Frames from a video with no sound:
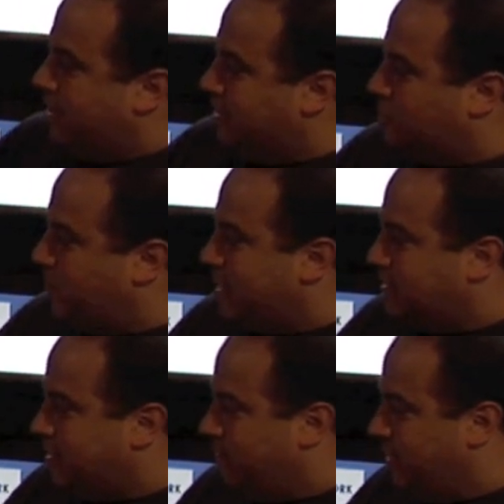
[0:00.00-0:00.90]
And
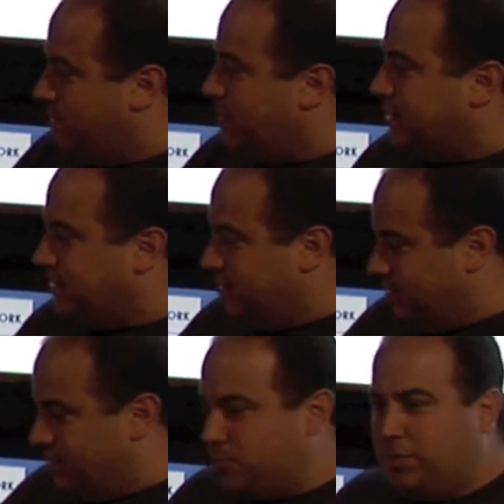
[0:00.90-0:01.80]
expand TV by
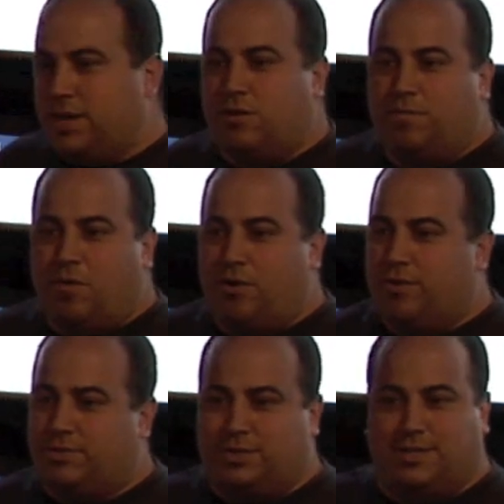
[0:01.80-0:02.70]
displaying your
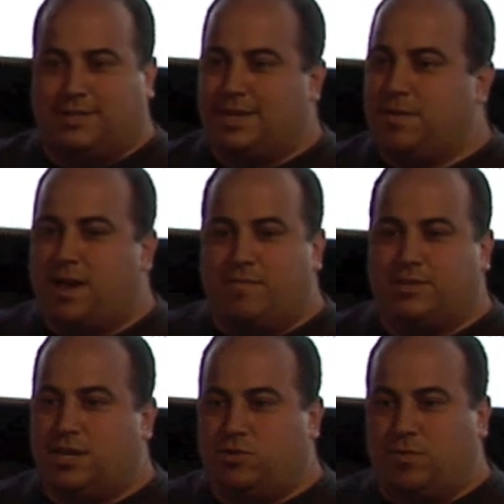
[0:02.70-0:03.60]
photos. It's the same
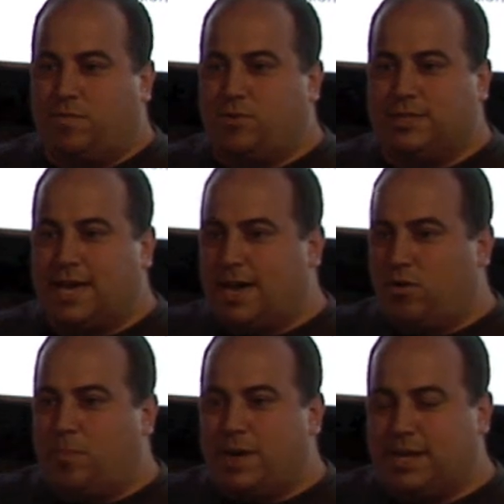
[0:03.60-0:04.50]
conversation we've always
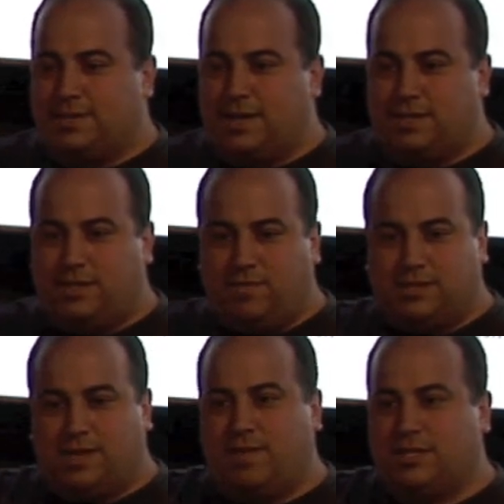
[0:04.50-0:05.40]
had. All Panasonic
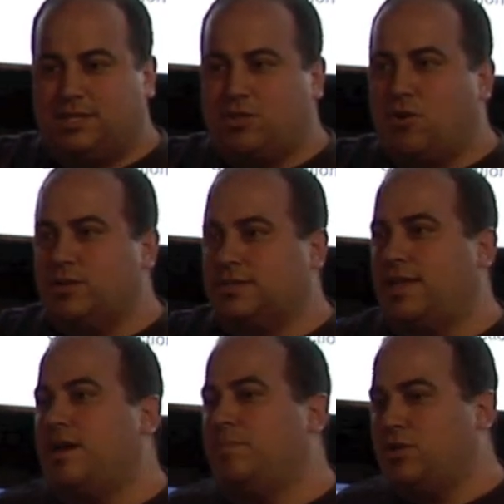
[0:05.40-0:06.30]
TVs have SD card
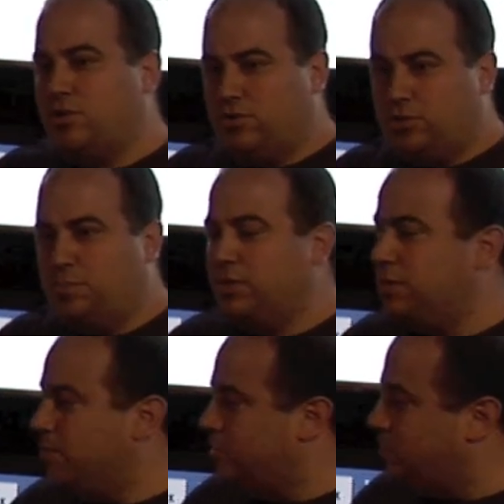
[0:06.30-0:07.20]
slot, but you can also put a
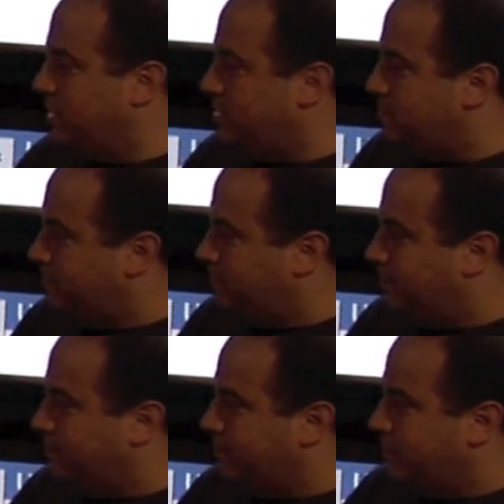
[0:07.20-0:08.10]
USB in.
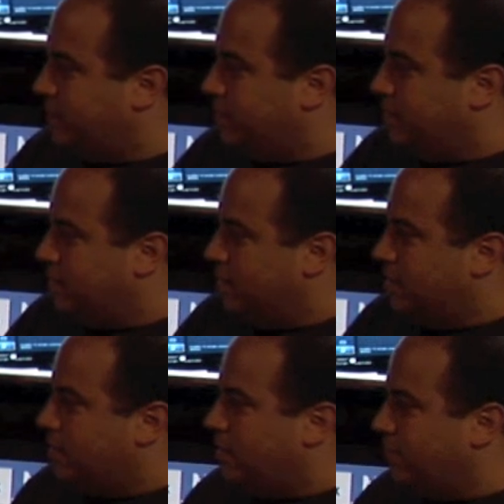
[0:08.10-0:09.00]

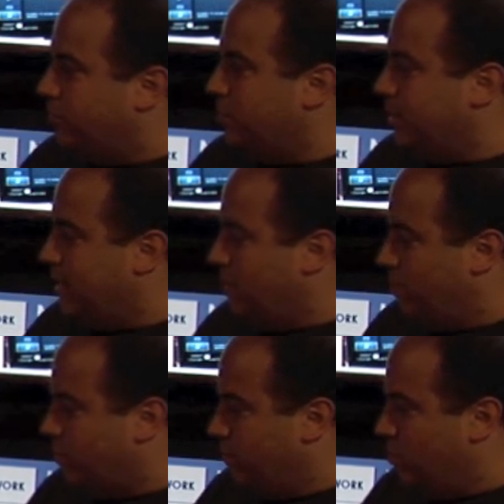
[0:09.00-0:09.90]
Comfortable
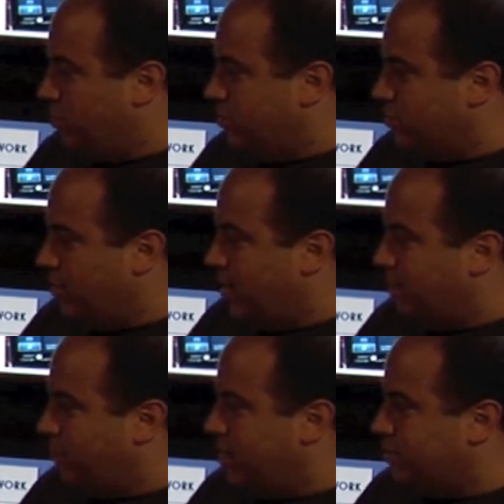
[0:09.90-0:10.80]
network remote control
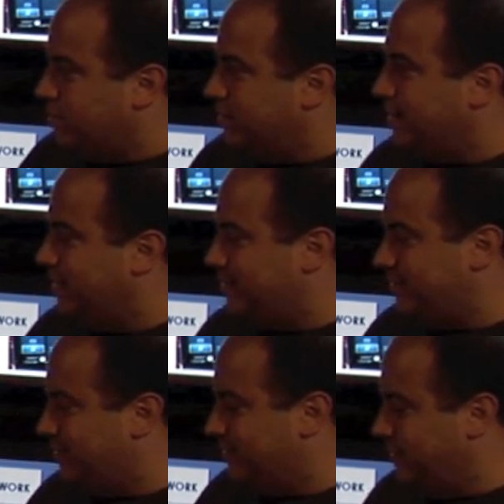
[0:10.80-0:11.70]
operation.
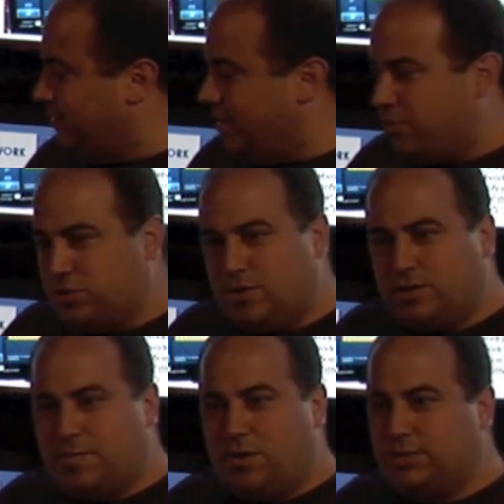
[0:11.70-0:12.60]
It's like we
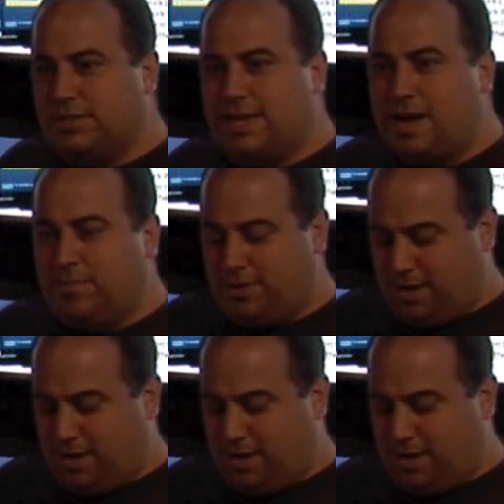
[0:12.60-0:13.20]
talked about with the tablet.